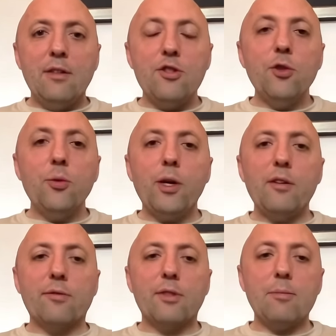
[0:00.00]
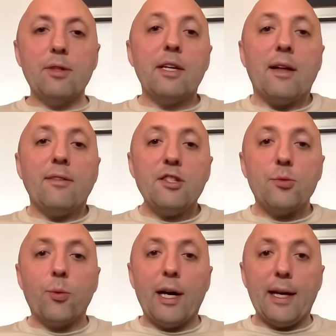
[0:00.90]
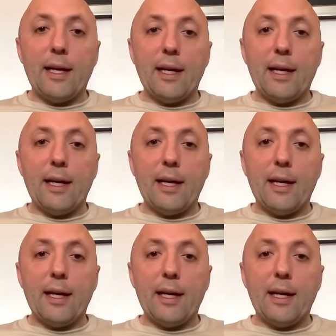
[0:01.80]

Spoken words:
no way of team. And this is why,